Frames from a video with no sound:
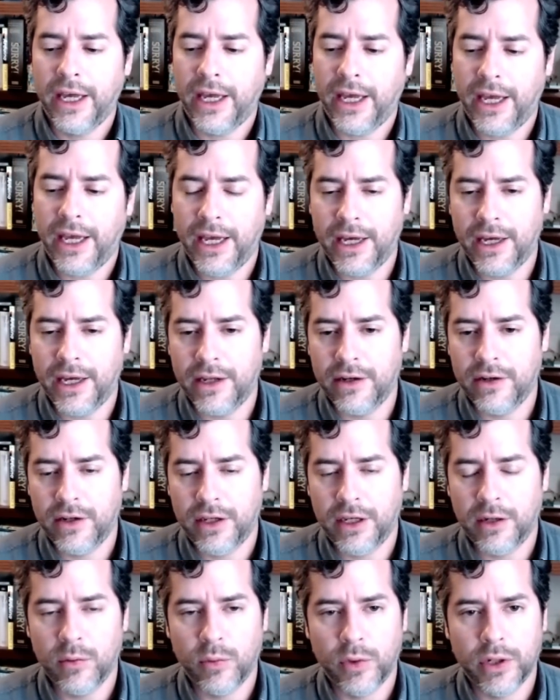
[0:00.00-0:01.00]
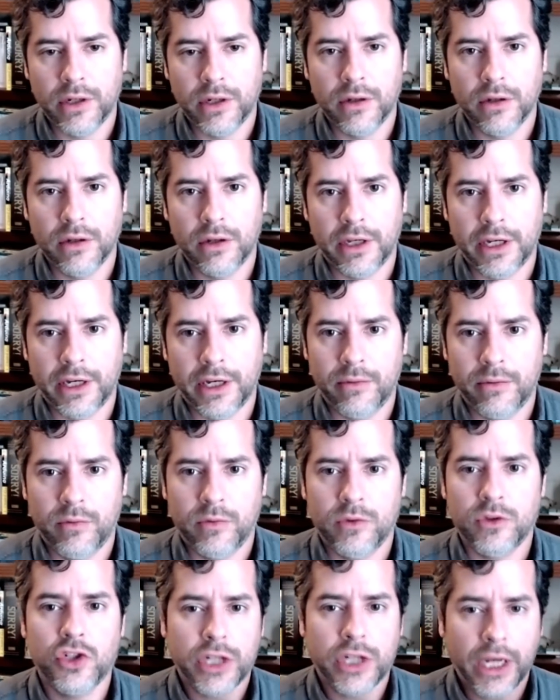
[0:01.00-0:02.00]
and it will
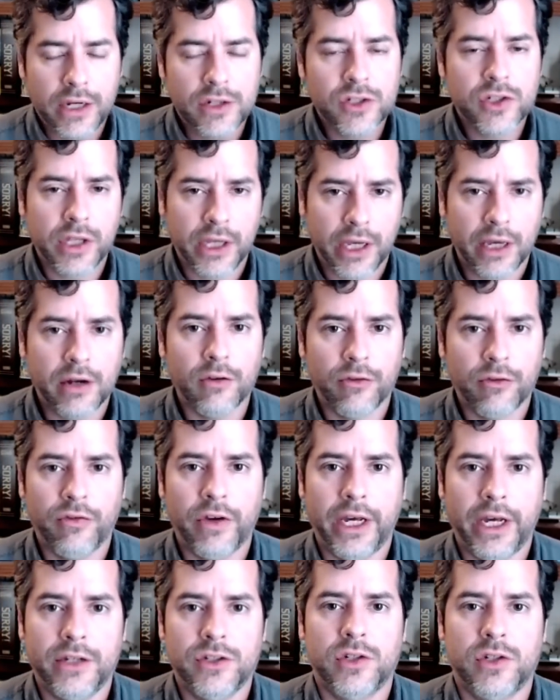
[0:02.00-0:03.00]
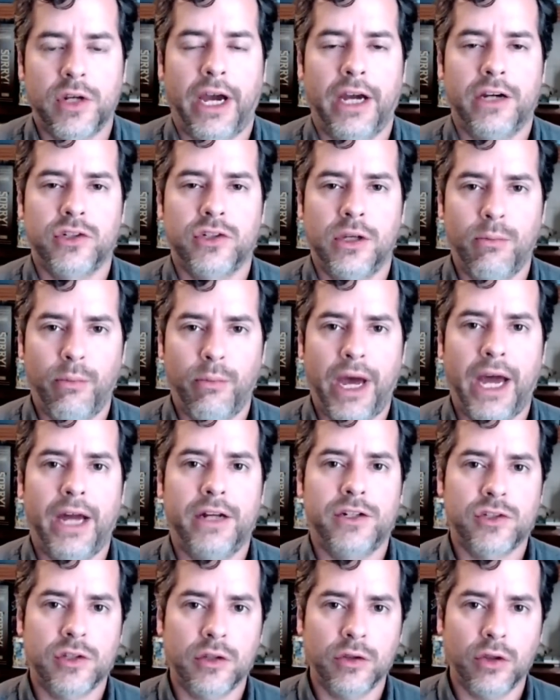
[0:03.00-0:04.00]
change the interface to actually
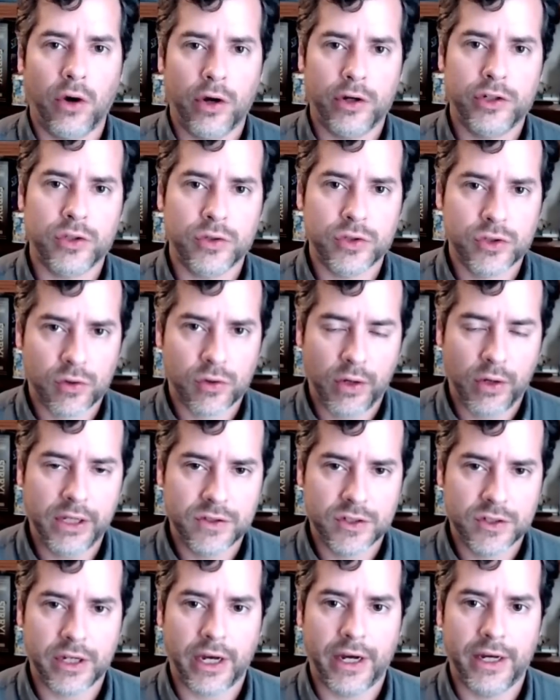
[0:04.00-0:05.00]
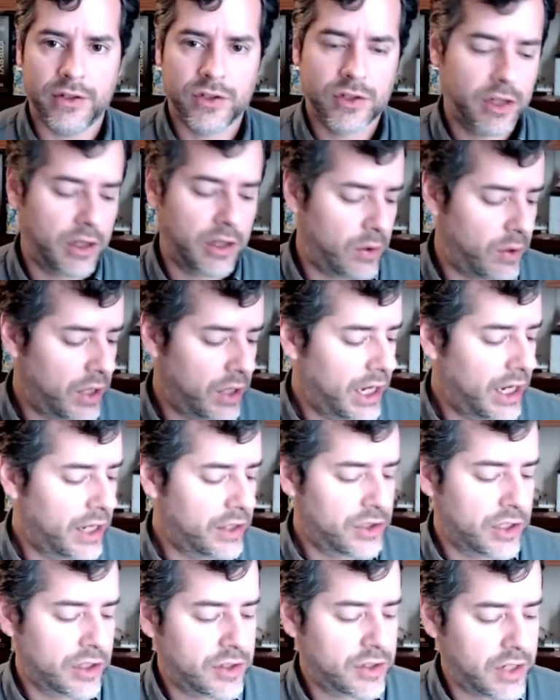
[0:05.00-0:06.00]
match the larger screen size. So
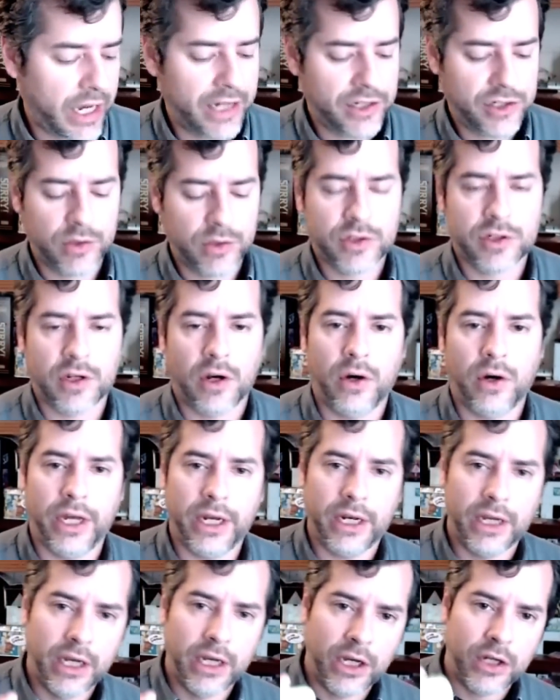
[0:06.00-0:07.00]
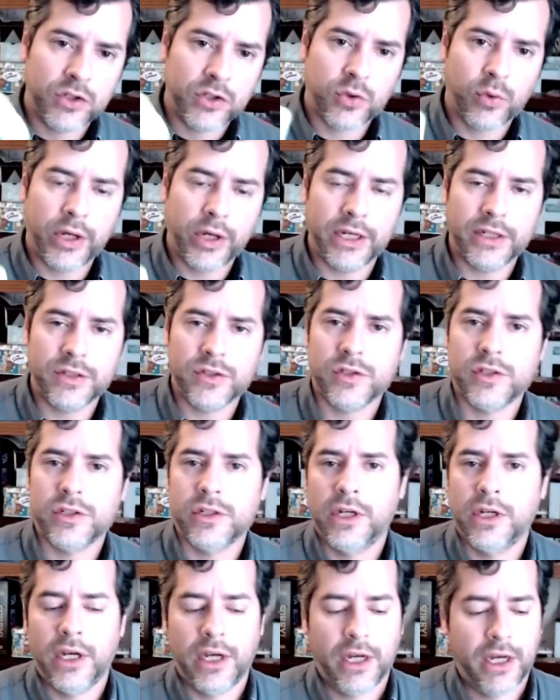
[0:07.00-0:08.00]
just as you saw it twist
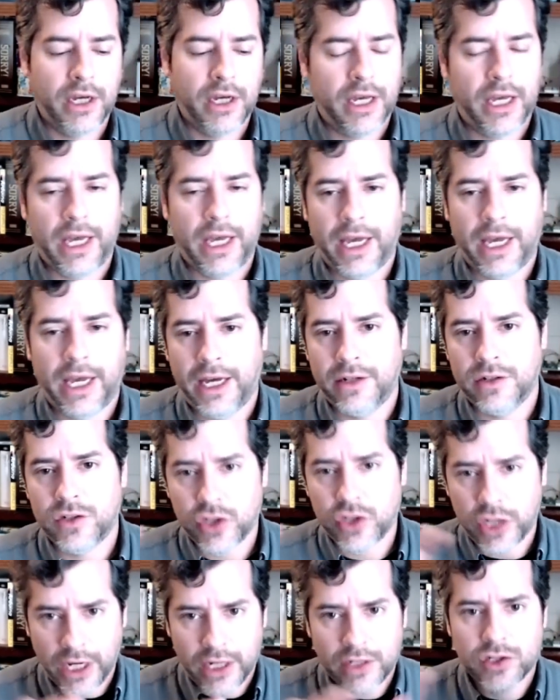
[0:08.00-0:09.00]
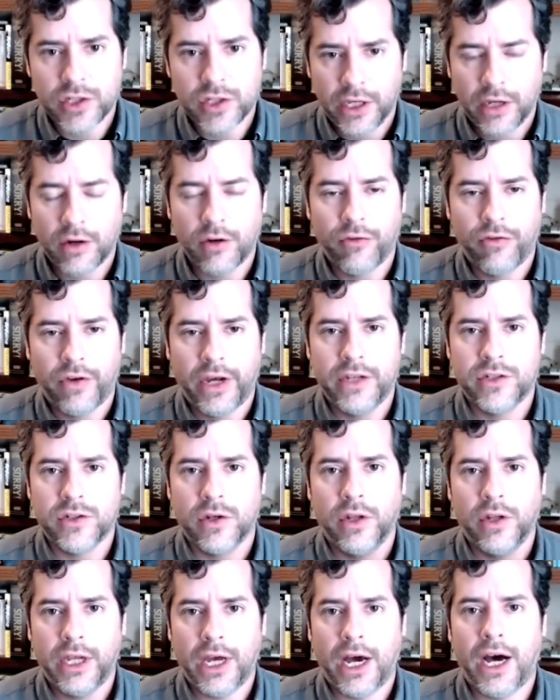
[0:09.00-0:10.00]
and change the interface
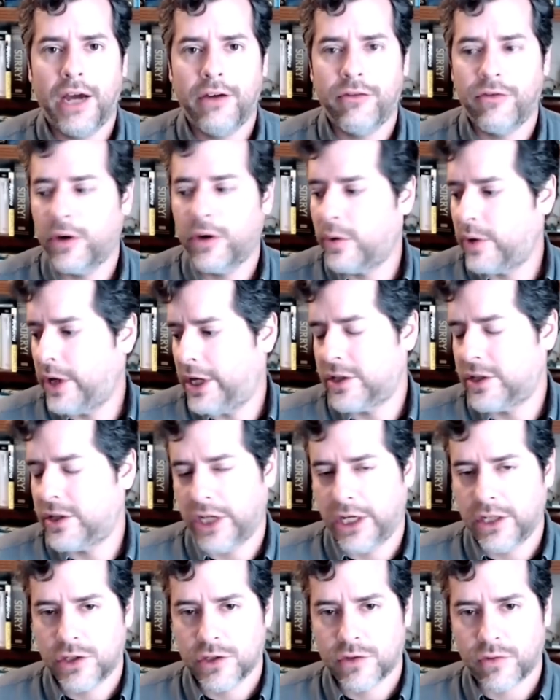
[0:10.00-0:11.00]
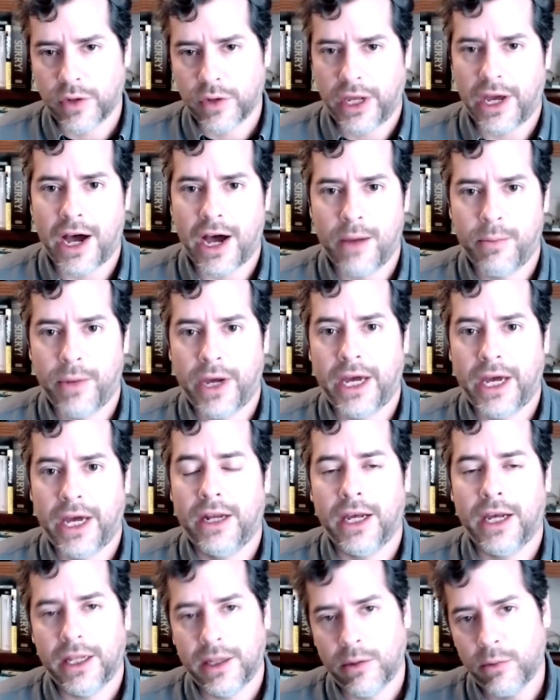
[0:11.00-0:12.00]
on the iPhone, it changes for the
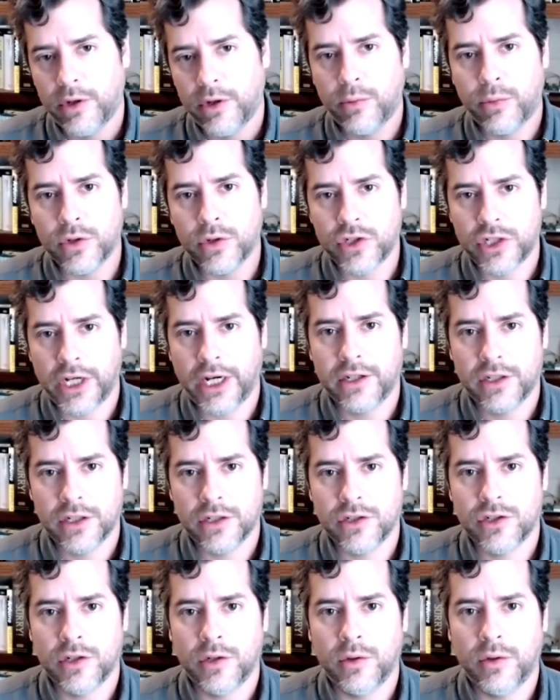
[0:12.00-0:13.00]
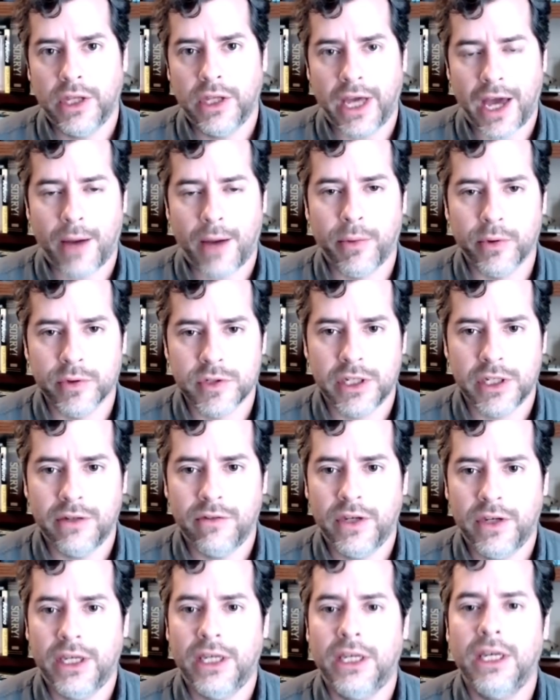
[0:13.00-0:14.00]
iPad. And then when you project it to the Apple
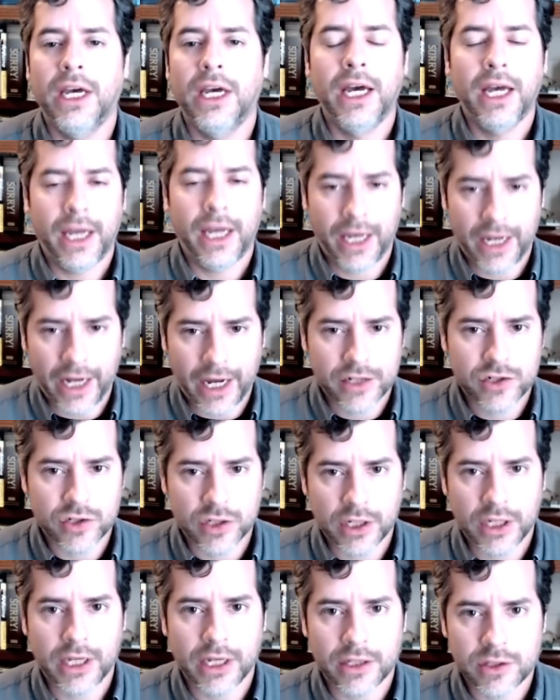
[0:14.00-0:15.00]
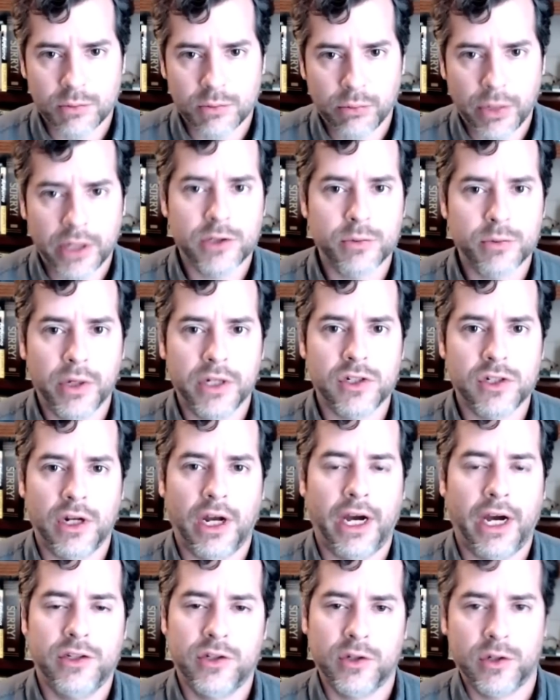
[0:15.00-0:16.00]
TV, it actually gets much, much
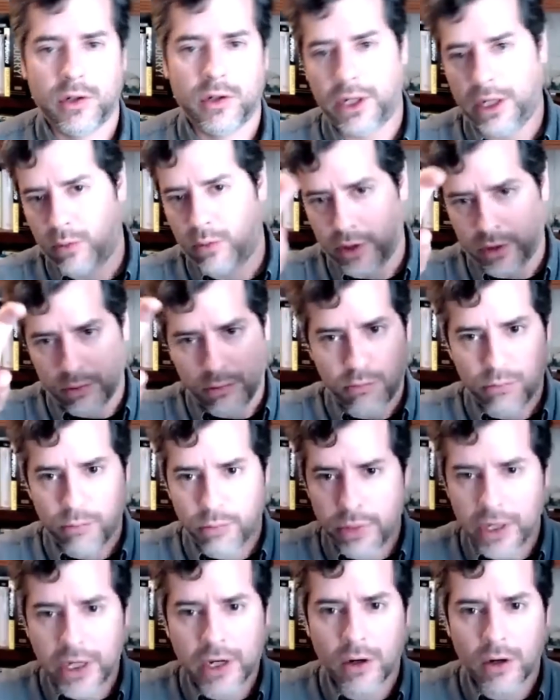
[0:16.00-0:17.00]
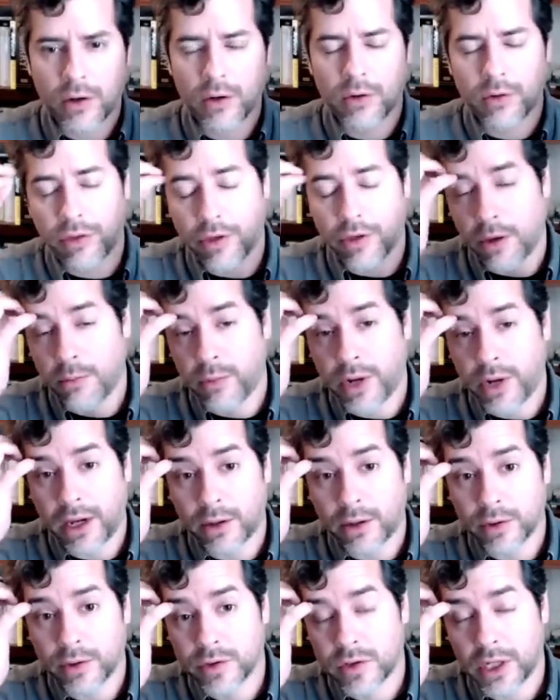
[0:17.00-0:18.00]
nicer with bigger
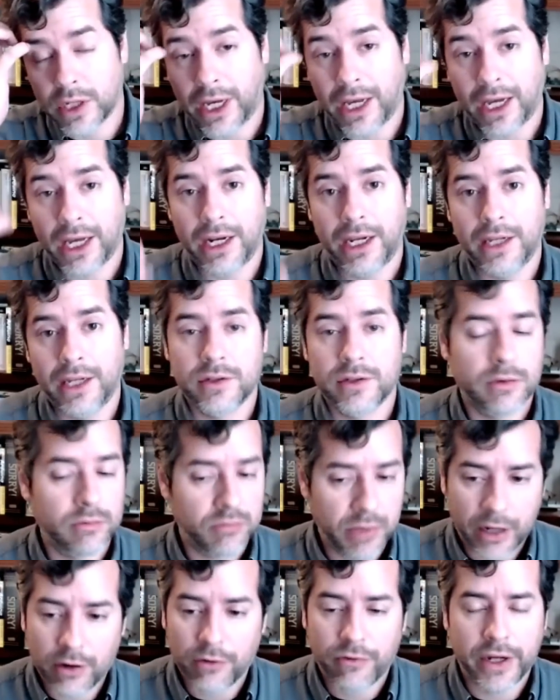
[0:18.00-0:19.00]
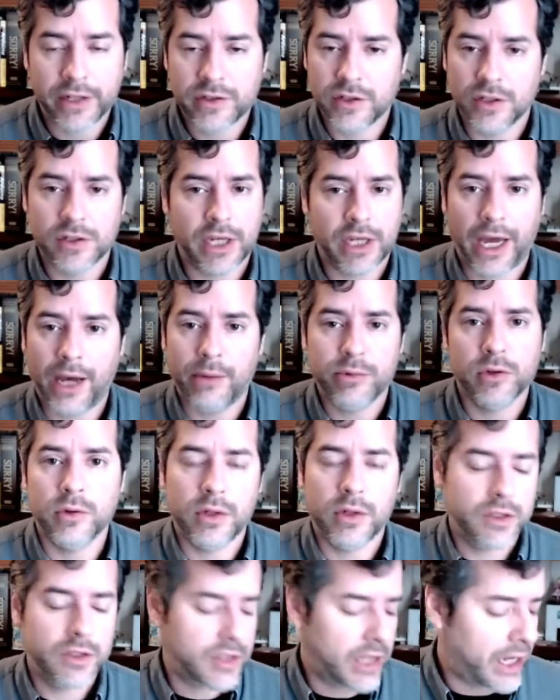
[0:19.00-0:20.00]
thumbnails. And it's an interface that's
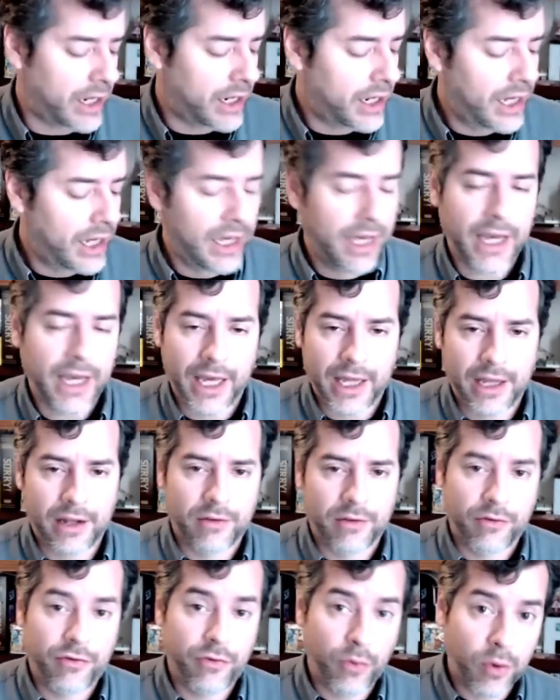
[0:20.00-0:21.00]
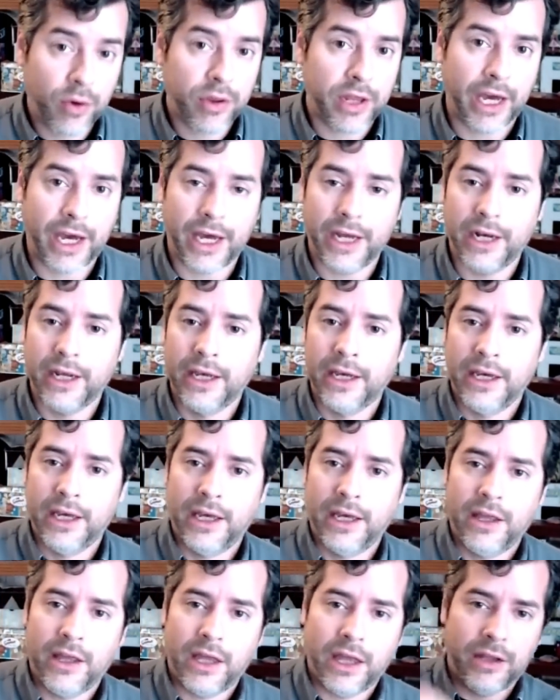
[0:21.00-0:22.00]
absolutely designed for that.
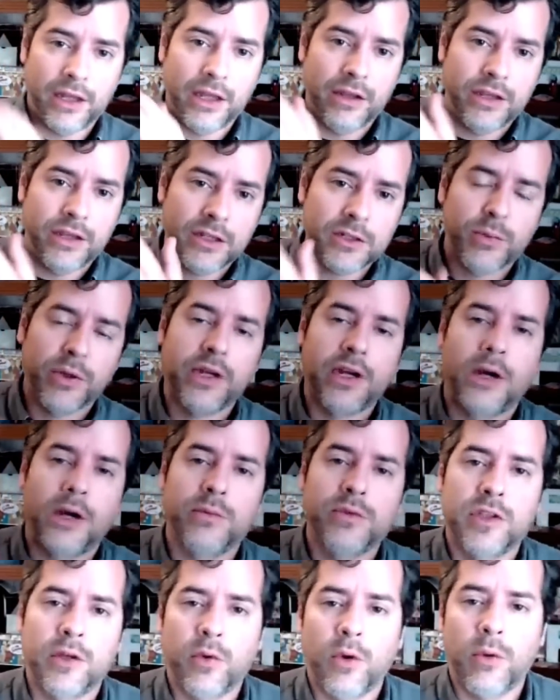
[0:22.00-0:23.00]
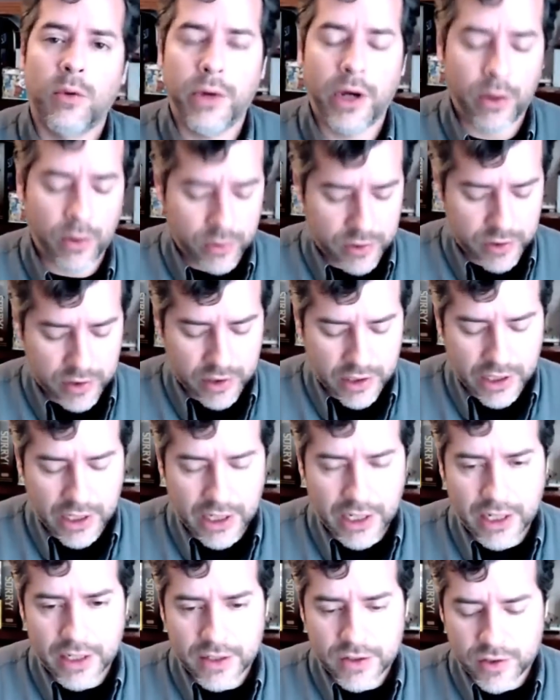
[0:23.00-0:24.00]
And then this becomes the remote.
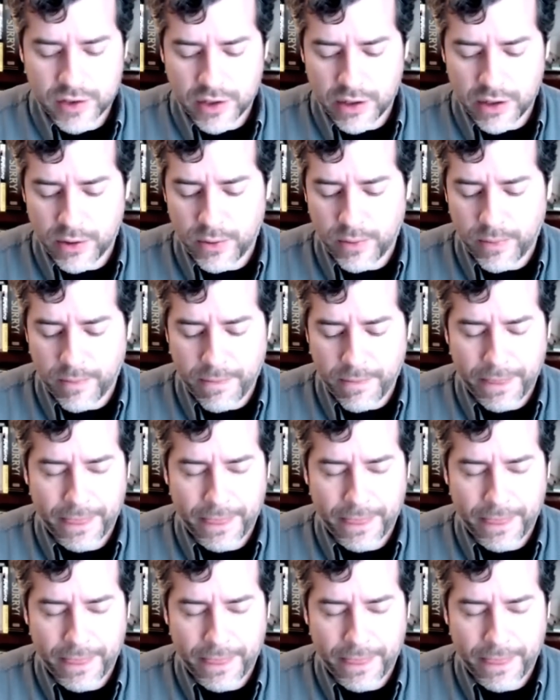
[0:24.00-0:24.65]
So